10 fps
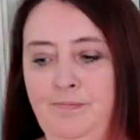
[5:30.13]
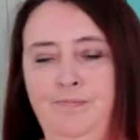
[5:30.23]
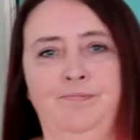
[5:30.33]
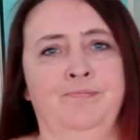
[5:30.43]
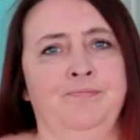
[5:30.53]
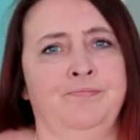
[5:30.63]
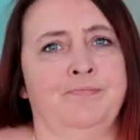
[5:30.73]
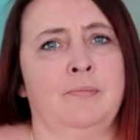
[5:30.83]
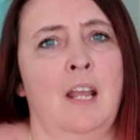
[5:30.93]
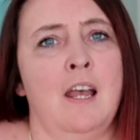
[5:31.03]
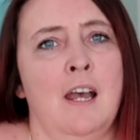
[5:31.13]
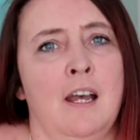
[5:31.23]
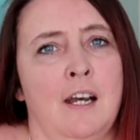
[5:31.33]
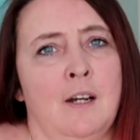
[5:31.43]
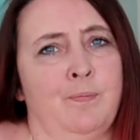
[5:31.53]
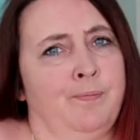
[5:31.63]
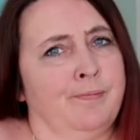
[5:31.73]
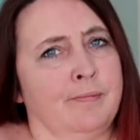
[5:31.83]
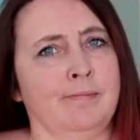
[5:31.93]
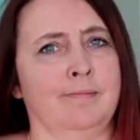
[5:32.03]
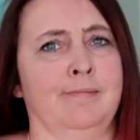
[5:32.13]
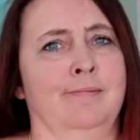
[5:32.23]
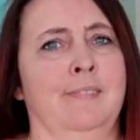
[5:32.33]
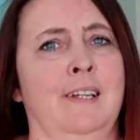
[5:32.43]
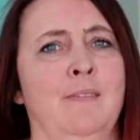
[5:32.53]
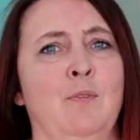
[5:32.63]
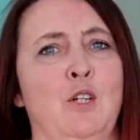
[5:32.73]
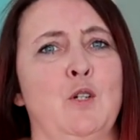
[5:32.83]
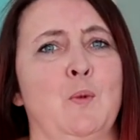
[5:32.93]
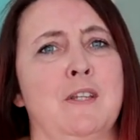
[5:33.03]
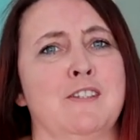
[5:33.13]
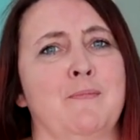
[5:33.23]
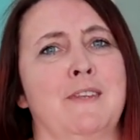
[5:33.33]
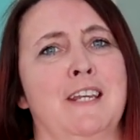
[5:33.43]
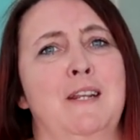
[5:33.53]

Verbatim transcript: Hmm. Hmm. I'm going to show you something